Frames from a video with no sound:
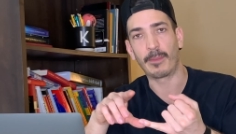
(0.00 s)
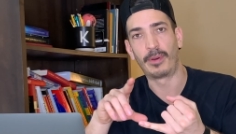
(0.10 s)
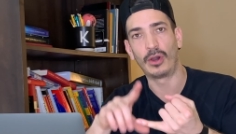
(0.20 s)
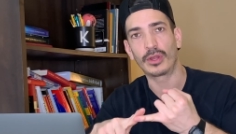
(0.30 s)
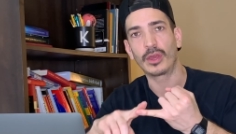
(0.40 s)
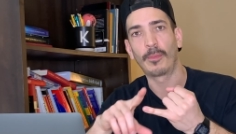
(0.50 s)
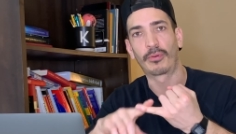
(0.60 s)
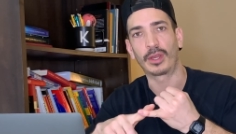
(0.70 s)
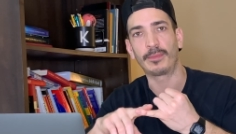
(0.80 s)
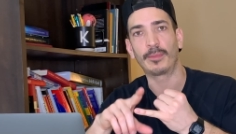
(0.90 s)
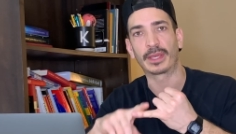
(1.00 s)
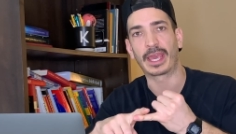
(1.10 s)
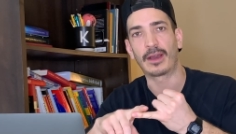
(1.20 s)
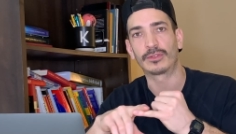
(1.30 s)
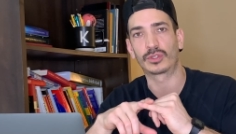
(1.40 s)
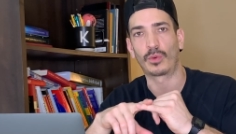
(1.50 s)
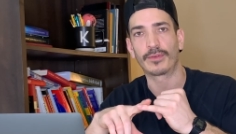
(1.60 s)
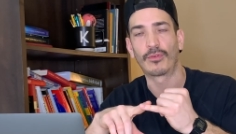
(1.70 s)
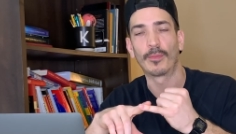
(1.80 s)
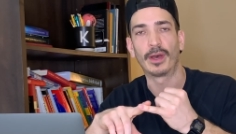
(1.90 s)
Podio premium account,
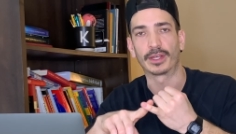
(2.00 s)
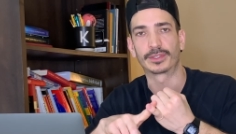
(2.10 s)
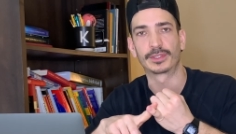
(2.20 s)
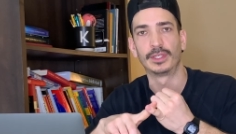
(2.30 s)
24 bucks.